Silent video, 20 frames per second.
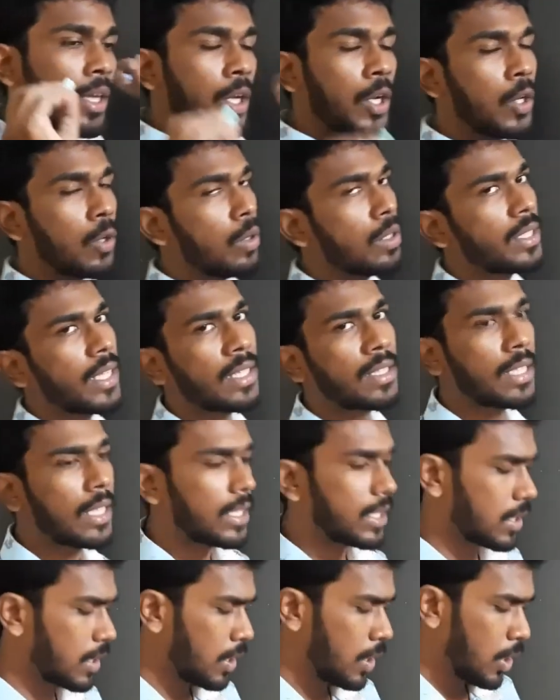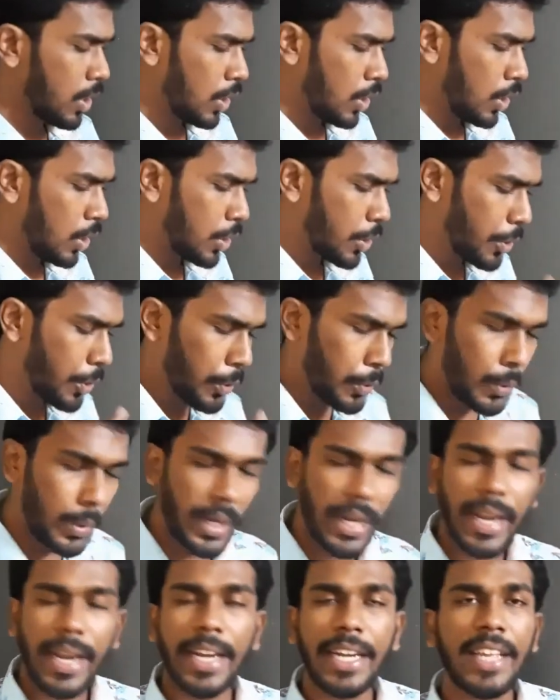rules exist. 2
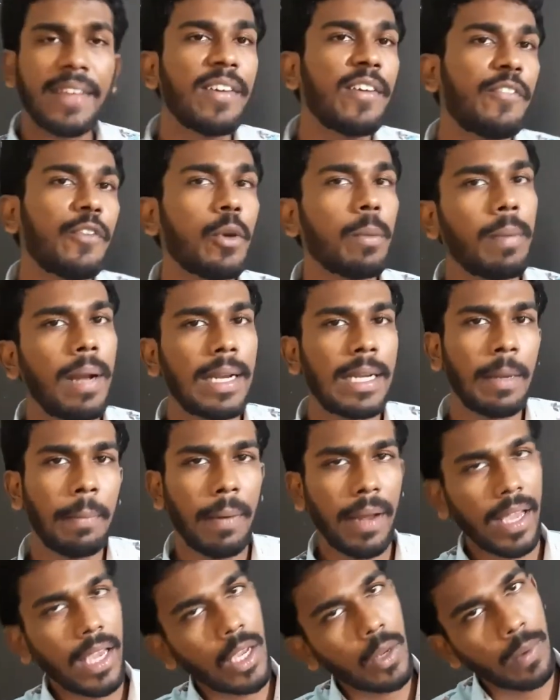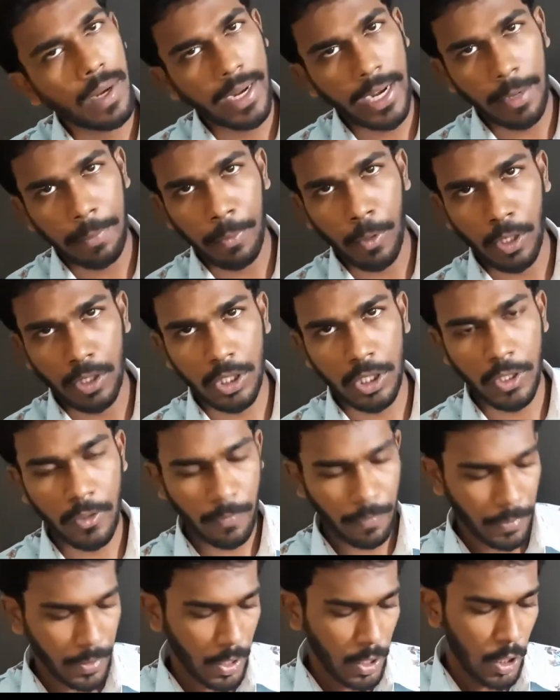negative, if you multiply, you will get positive.
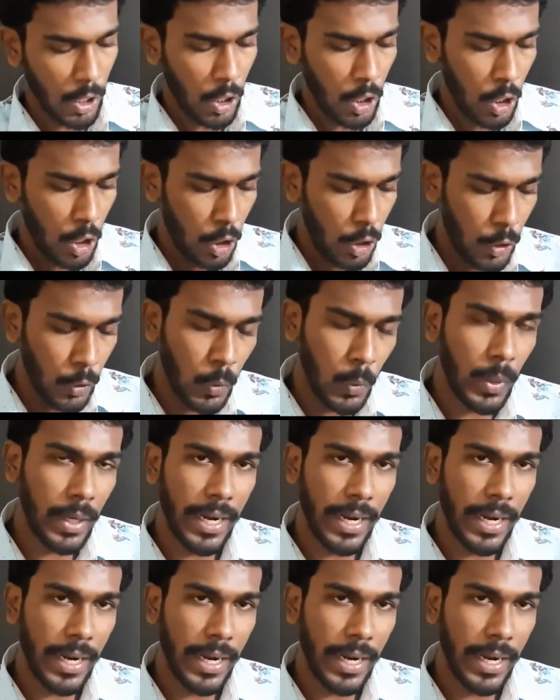2